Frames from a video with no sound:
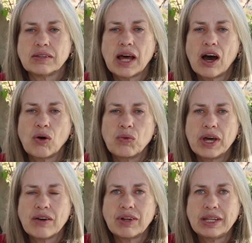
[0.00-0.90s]
Now, we
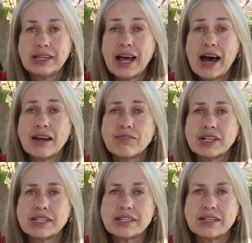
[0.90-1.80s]
have a lot of
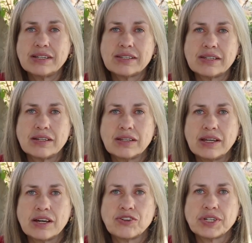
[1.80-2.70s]
entities in
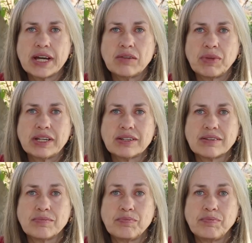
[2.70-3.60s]
the
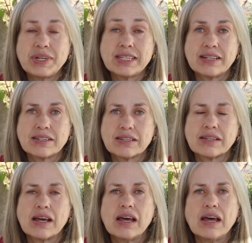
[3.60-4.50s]
entertainment
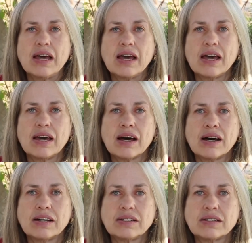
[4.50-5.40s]
business,
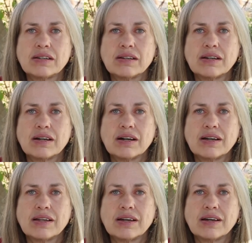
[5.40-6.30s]
and
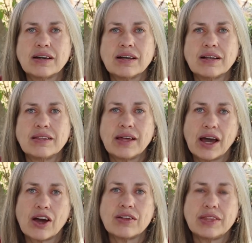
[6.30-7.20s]

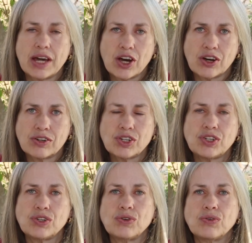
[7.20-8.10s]
they are there
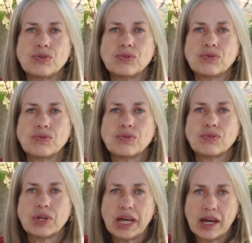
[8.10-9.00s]
to
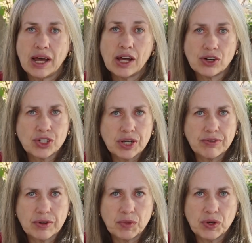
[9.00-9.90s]
get energy
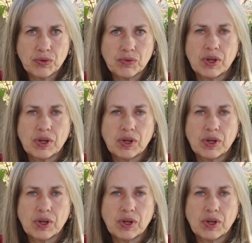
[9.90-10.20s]
from you.